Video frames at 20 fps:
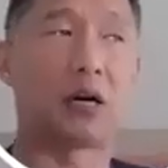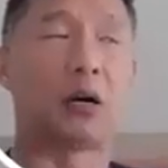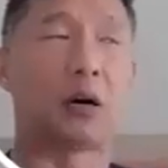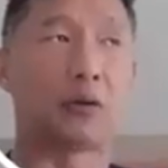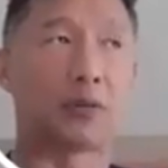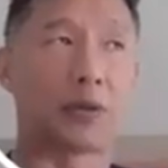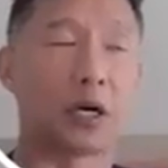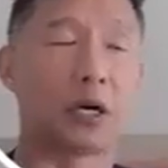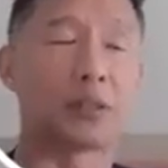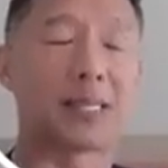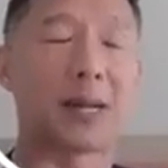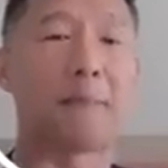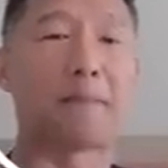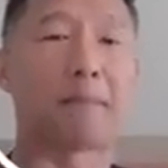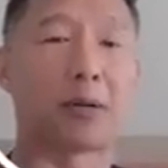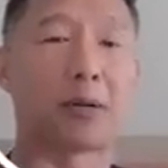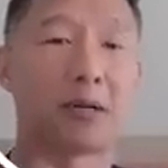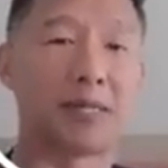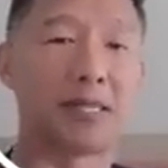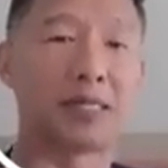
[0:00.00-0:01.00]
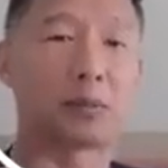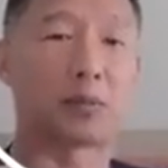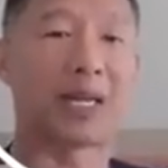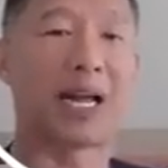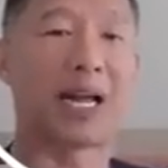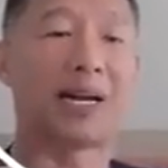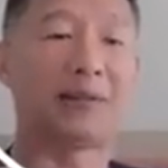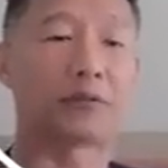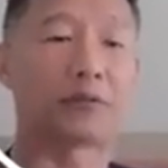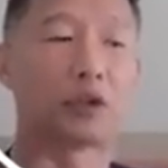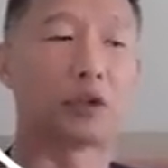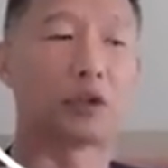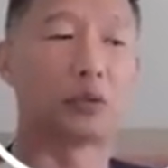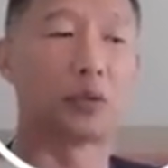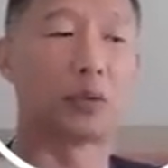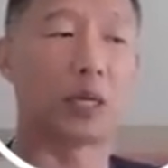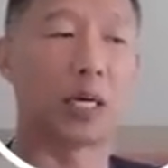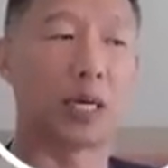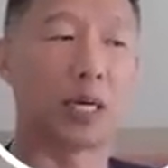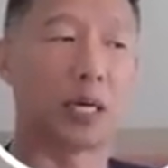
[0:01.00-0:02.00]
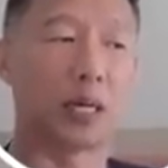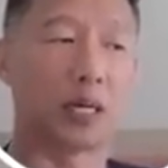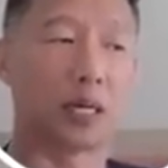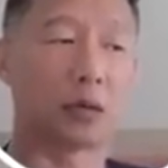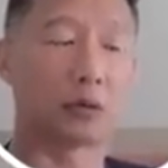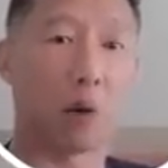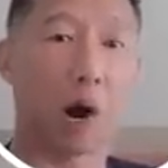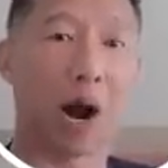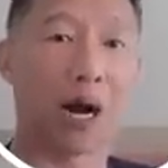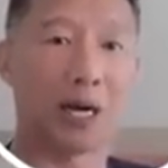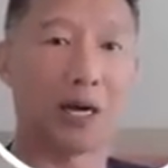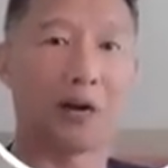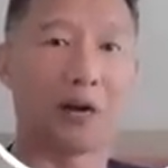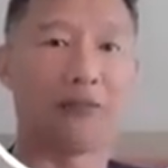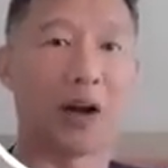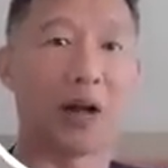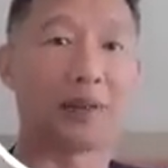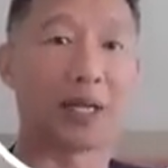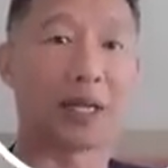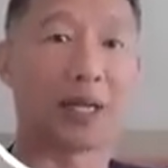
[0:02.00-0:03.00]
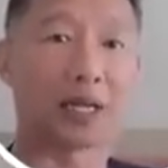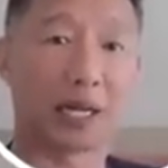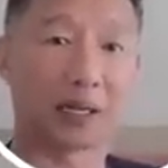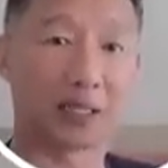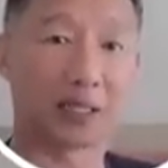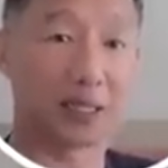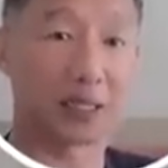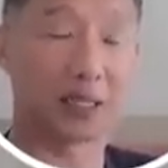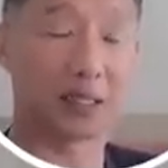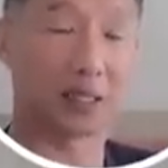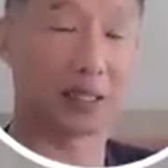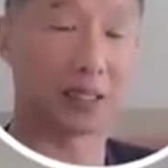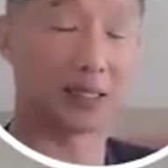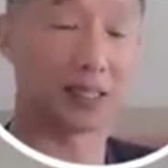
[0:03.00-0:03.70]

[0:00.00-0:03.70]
although some permits we have to acquire from the